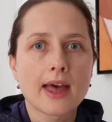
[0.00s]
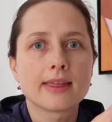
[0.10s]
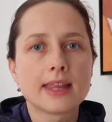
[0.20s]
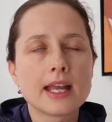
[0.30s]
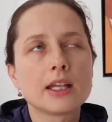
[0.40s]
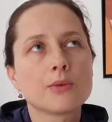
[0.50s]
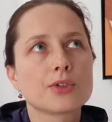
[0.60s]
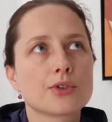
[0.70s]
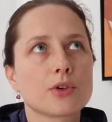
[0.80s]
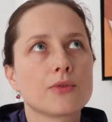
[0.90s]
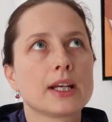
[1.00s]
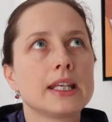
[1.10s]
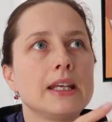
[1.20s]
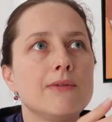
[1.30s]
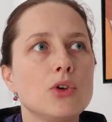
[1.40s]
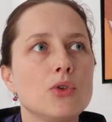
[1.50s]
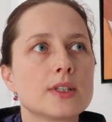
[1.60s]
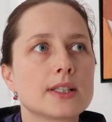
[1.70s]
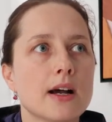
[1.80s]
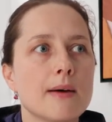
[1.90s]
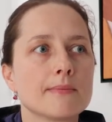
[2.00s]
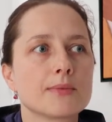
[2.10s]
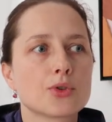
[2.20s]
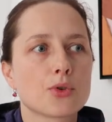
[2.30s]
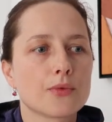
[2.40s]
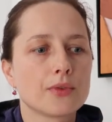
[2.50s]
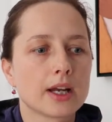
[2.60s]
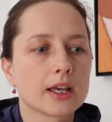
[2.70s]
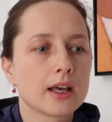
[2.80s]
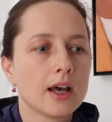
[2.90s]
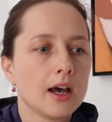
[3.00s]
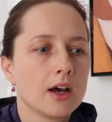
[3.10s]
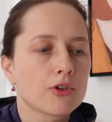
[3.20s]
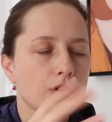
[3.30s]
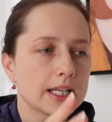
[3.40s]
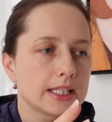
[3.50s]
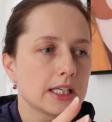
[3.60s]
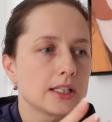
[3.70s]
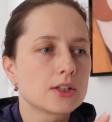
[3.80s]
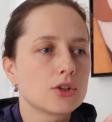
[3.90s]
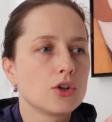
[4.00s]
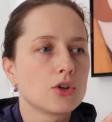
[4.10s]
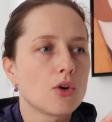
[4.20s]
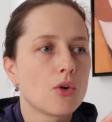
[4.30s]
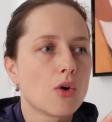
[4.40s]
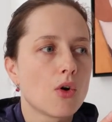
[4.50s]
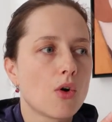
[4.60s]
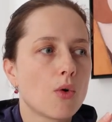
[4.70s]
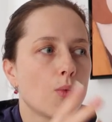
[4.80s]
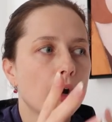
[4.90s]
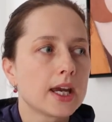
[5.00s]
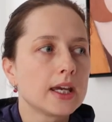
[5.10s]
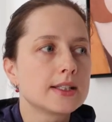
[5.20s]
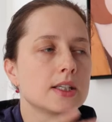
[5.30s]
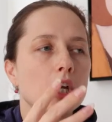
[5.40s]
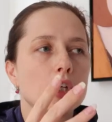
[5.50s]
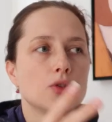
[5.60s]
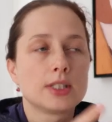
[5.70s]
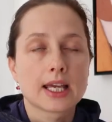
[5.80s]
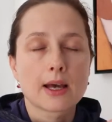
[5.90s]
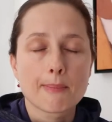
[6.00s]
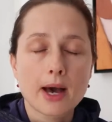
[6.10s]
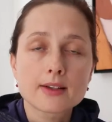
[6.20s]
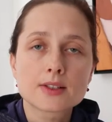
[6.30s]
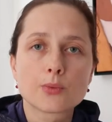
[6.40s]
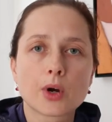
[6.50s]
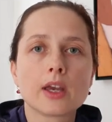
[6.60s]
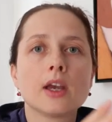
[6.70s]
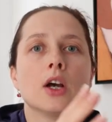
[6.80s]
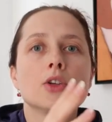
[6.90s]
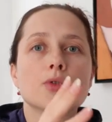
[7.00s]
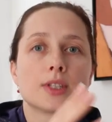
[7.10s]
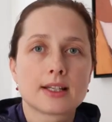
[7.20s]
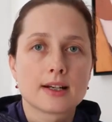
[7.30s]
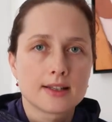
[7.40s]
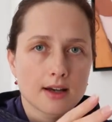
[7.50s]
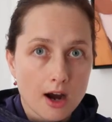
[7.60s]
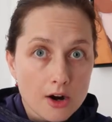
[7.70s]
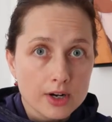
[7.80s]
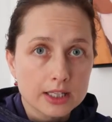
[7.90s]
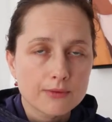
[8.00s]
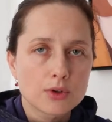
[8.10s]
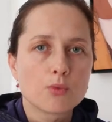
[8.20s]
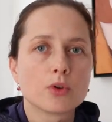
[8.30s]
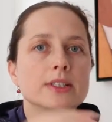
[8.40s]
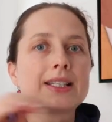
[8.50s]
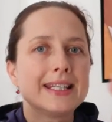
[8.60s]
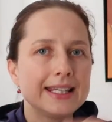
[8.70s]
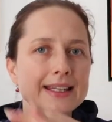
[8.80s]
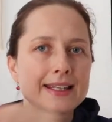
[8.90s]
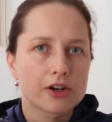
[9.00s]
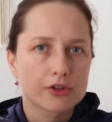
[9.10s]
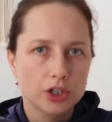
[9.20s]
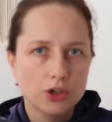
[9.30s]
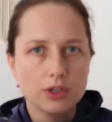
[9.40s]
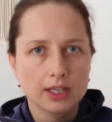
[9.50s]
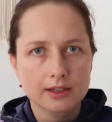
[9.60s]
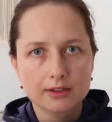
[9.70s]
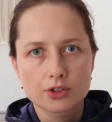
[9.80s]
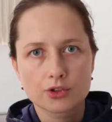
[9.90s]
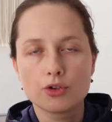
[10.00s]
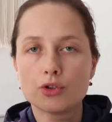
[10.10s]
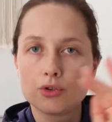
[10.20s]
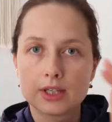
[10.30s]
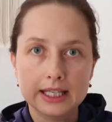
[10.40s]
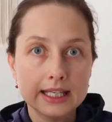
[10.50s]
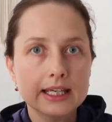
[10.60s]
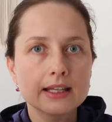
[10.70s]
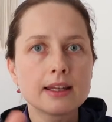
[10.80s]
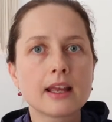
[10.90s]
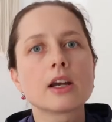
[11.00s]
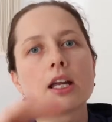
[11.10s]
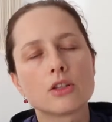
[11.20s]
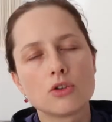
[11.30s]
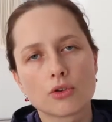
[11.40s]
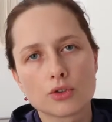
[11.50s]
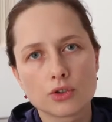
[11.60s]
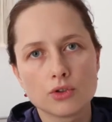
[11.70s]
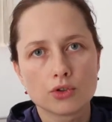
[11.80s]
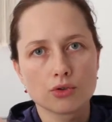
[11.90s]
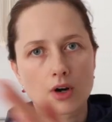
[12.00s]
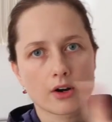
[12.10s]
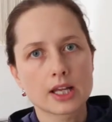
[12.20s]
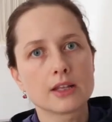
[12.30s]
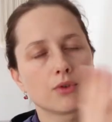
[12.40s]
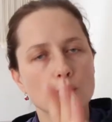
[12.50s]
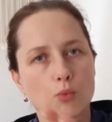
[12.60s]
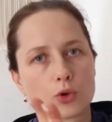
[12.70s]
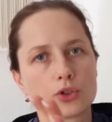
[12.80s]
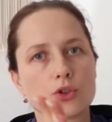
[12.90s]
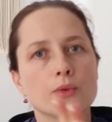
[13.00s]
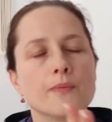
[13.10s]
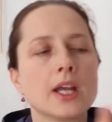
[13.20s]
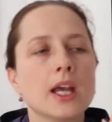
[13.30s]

and then they will sort of like give you some sort of like credits, you know, or ways to take a pathway to study RN if you want in their uni. So you do the EN there and then you continue to RN if you want to.